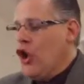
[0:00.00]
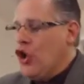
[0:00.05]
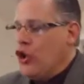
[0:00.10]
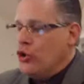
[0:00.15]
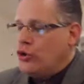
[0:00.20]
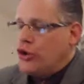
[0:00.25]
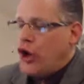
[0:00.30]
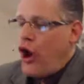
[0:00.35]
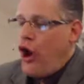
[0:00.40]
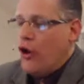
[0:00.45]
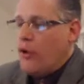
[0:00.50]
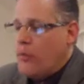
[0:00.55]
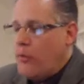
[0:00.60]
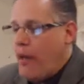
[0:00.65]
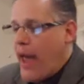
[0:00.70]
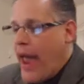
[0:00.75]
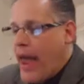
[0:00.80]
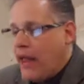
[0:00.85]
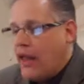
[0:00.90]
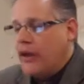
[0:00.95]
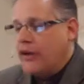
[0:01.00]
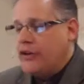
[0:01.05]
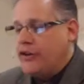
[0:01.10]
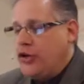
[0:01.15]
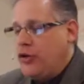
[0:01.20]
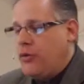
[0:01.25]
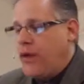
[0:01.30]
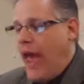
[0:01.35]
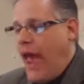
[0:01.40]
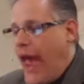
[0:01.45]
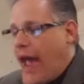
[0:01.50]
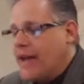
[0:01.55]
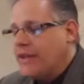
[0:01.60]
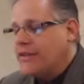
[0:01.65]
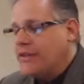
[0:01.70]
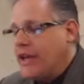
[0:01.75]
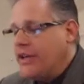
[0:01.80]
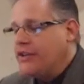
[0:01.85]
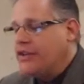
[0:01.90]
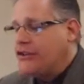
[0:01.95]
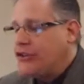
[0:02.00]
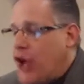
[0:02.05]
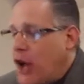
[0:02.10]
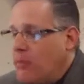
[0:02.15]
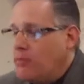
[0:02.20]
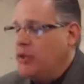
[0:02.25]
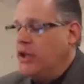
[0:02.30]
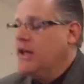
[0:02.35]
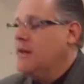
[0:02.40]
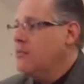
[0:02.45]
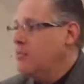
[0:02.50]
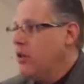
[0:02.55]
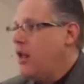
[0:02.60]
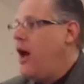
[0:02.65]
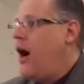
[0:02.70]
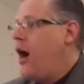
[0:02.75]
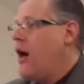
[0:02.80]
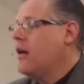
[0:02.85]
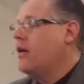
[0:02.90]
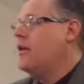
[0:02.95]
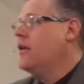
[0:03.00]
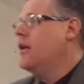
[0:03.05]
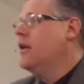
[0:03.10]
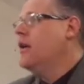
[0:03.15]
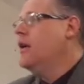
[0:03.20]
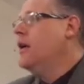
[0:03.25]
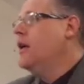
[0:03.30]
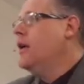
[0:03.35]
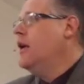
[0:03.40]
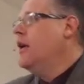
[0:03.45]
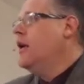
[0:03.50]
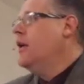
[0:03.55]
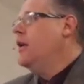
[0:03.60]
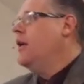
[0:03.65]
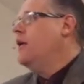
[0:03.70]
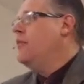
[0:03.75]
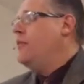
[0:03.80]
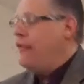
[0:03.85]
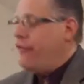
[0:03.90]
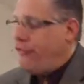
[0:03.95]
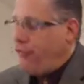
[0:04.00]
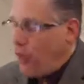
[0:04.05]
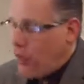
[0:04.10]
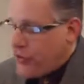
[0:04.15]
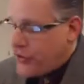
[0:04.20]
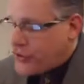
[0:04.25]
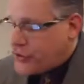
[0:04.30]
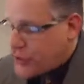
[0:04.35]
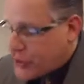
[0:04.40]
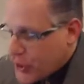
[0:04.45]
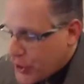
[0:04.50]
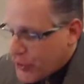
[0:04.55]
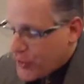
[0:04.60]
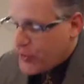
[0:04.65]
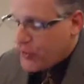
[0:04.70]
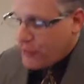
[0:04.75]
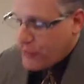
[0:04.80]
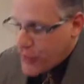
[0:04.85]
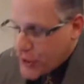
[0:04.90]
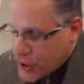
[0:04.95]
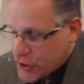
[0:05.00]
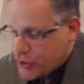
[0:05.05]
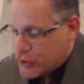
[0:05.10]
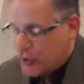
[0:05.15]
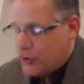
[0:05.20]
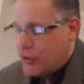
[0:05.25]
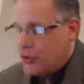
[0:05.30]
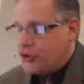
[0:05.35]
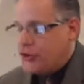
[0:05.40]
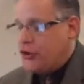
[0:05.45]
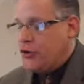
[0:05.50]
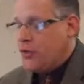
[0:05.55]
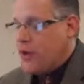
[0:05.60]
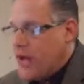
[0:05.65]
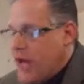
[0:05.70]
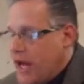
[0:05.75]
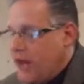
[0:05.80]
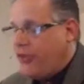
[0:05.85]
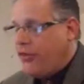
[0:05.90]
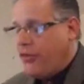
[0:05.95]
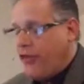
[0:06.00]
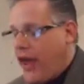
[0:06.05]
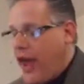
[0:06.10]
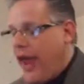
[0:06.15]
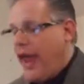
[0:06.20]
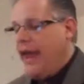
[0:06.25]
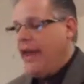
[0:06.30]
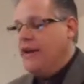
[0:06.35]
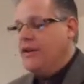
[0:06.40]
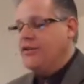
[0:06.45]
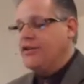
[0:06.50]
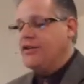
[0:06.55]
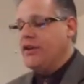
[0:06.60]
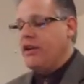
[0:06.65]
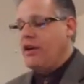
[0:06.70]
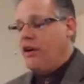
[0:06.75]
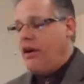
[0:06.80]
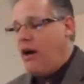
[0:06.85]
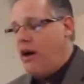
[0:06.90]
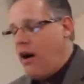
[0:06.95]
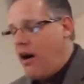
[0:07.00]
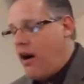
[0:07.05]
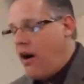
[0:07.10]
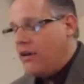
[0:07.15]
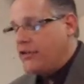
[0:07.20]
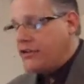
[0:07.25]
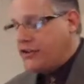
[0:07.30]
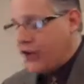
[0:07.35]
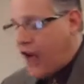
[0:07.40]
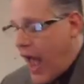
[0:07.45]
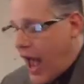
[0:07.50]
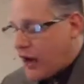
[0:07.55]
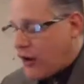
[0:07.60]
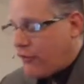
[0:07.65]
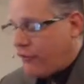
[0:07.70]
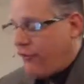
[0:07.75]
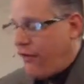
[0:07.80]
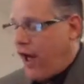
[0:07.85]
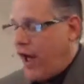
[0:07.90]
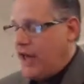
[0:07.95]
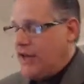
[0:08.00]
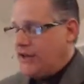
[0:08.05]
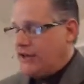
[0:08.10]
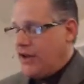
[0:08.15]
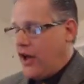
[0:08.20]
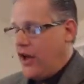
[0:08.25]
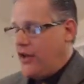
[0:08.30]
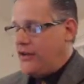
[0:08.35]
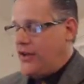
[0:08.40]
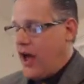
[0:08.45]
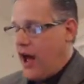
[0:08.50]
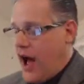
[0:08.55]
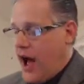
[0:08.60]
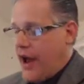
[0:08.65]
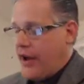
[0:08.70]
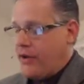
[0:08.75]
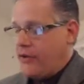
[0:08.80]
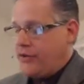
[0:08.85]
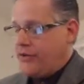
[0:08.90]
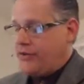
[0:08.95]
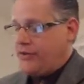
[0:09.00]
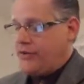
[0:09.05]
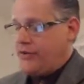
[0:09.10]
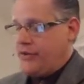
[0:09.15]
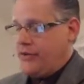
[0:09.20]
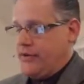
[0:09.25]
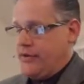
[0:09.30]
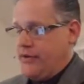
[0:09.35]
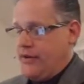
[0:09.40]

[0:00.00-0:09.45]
who taught Balak to cast a stumbling block before the children of Israel to eat things sacrificed unto idols